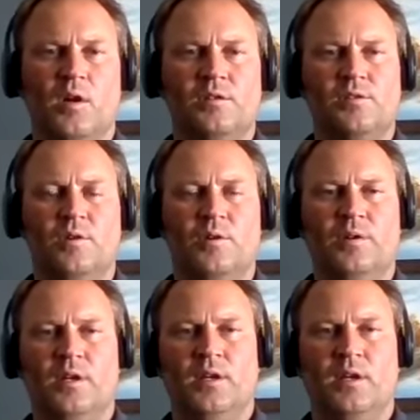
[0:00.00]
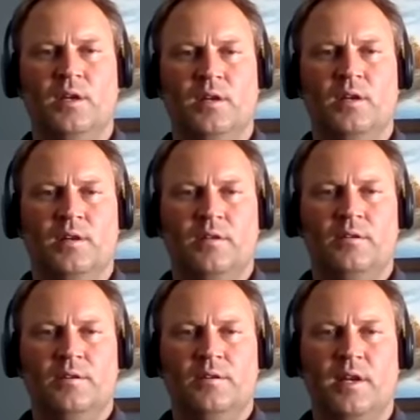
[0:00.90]
So
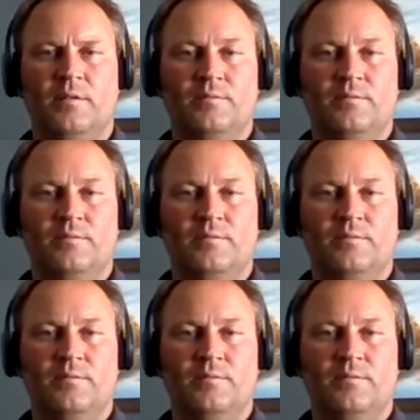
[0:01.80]
yeah,